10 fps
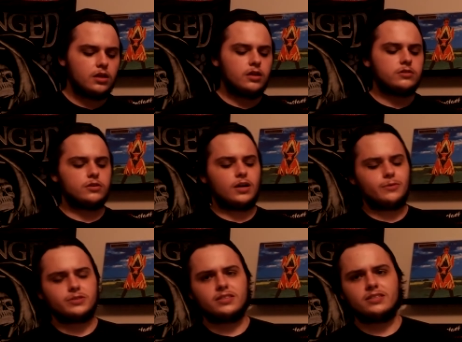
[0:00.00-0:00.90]
So I
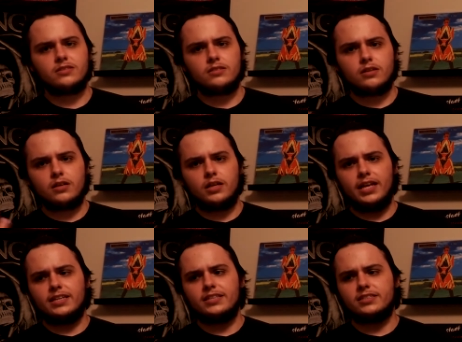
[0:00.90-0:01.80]
was in
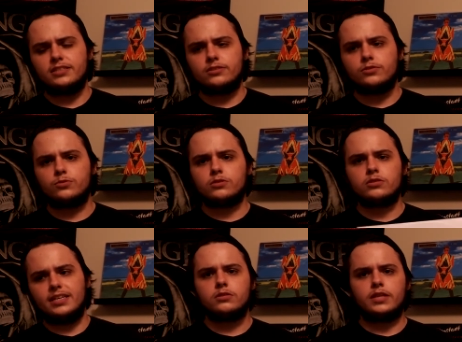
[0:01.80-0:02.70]
an antique store
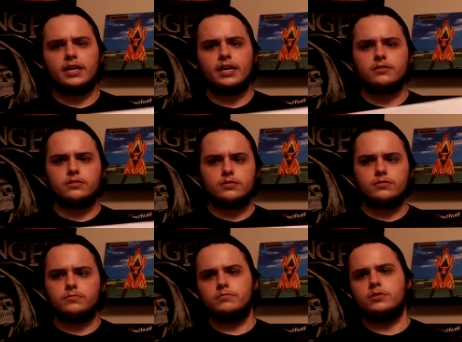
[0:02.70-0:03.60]
that
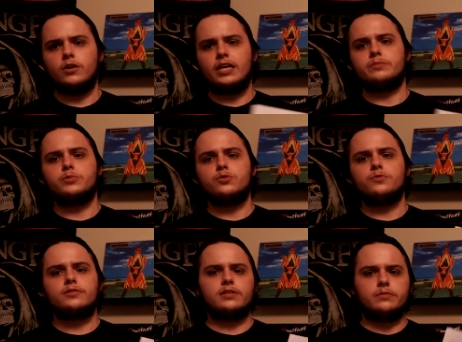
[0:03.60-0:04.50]
has
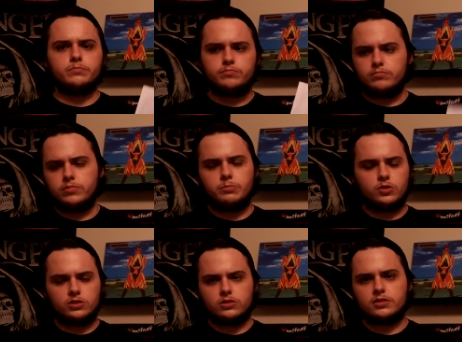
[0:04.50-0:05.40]
booths and people
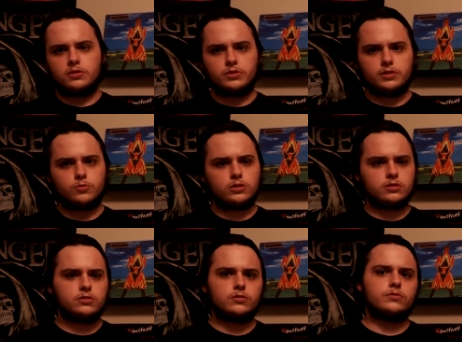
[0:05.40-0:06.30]
can just sell what they want.
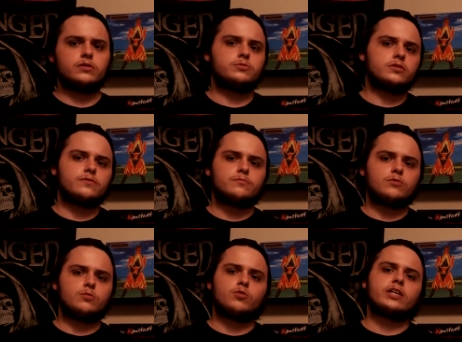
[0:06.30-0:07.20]
So there was a
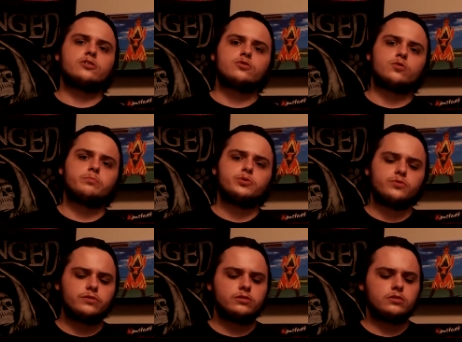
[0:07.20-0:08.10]
record store
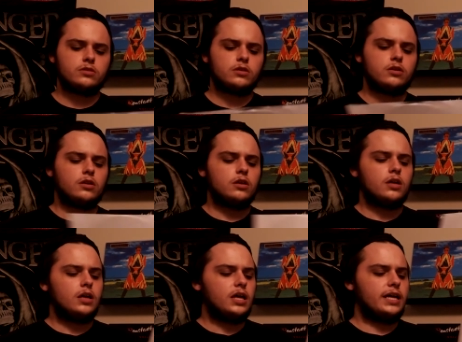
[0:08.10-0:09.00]
booth,
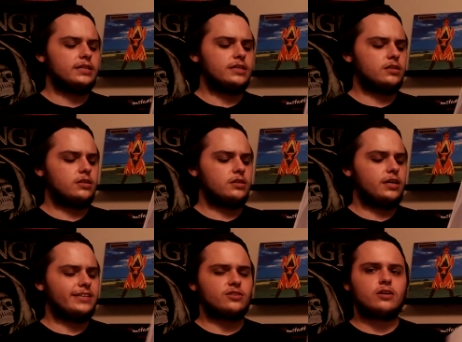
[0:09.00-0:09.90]
and
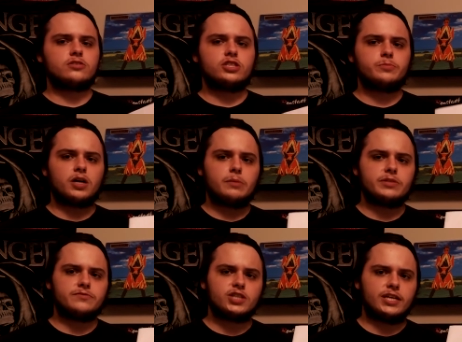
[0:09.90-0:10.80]
I saw a cheap copy
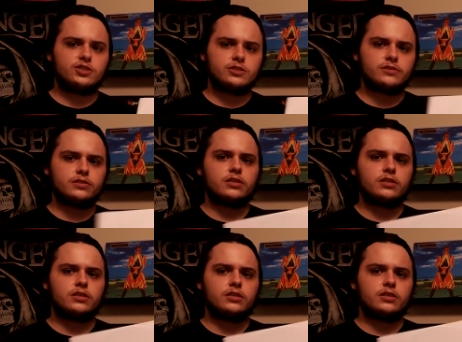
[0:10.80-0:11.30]
of Changes,